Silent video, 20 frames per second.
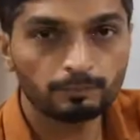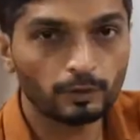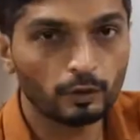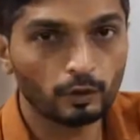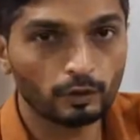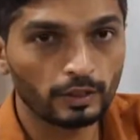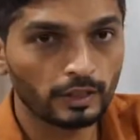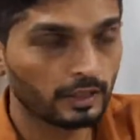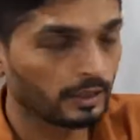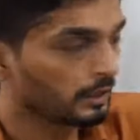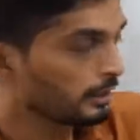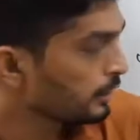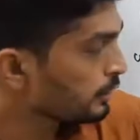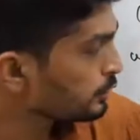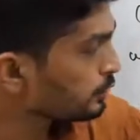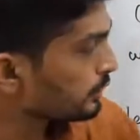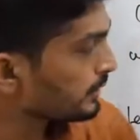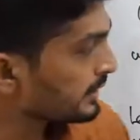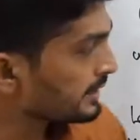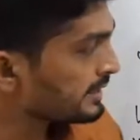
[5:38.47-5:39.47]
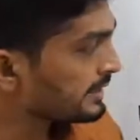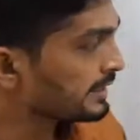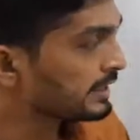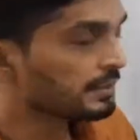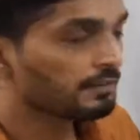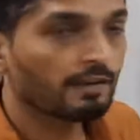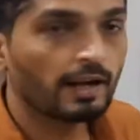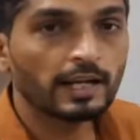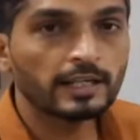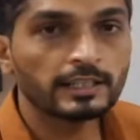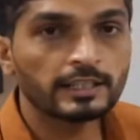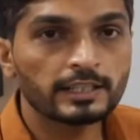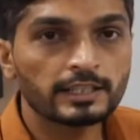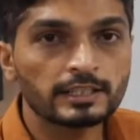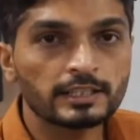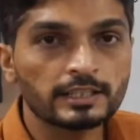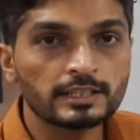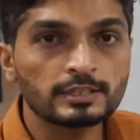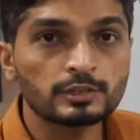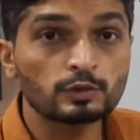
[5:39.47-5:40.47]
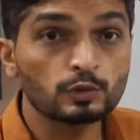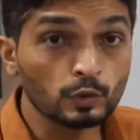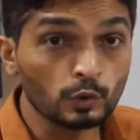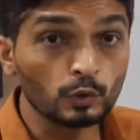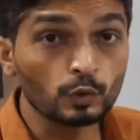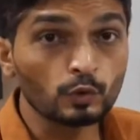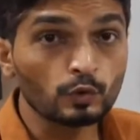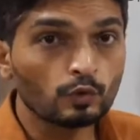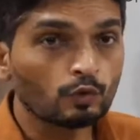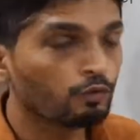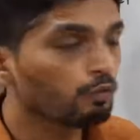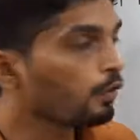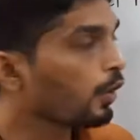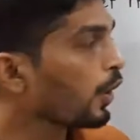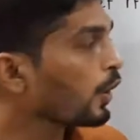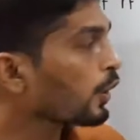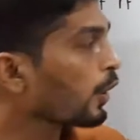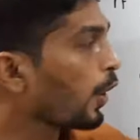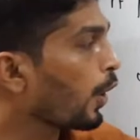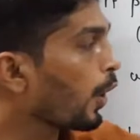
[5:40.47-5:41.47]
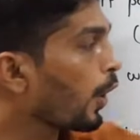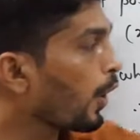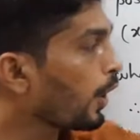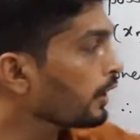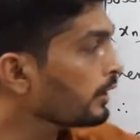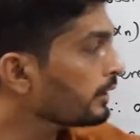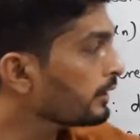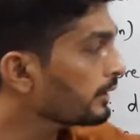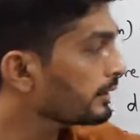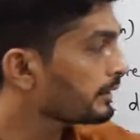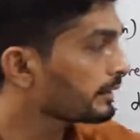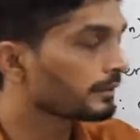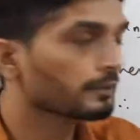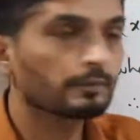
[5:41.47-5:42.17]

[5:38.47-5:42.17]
Okay, so this inequality is true for all